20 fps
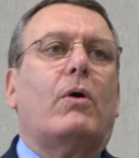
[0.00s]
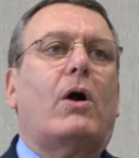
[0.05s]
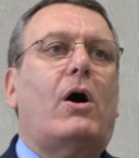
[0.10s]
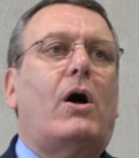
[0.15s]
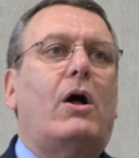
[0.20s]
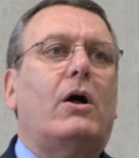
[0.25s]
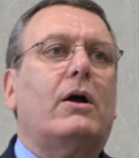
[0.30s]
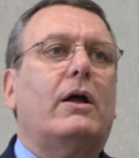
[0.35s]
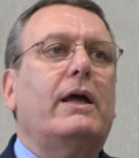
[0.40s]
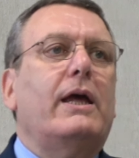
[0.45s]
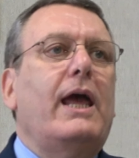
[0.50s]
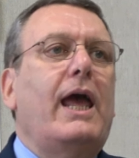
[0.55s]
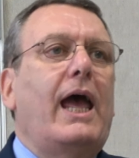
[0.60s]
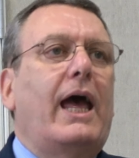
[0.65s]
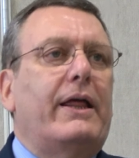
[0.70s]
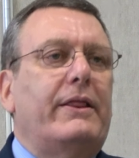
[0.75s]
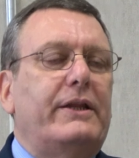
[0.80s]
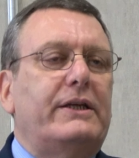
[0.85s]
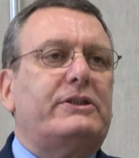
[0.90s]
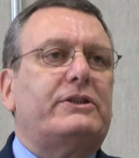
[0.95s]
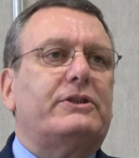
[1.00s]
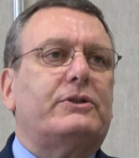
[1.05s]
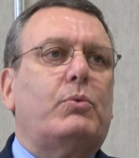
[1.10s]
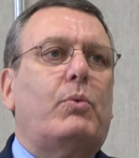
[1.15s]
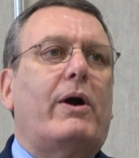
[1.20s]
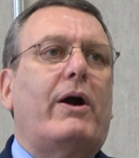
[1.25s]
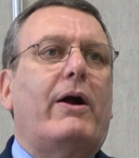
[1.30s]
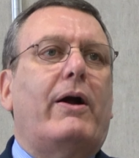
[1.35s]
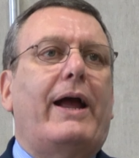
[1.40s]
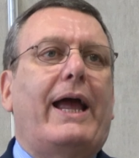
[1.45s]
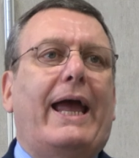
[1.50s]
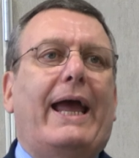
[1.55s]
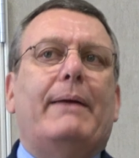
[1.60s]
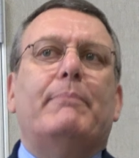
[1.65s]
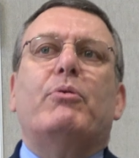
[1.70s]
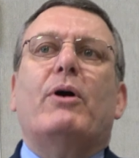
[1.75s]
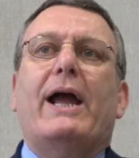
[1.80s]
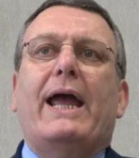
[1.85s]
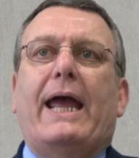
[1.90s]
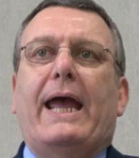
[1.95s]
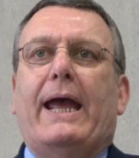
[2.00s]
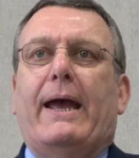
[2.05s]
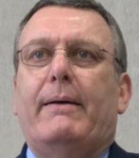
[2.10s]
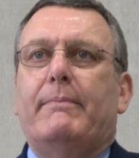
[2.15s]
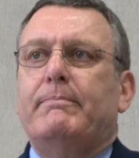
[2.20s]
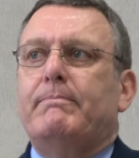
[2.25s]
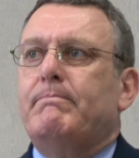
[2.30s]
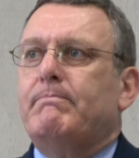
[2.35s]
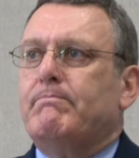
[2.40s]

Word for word: wrong, and this is where Abraham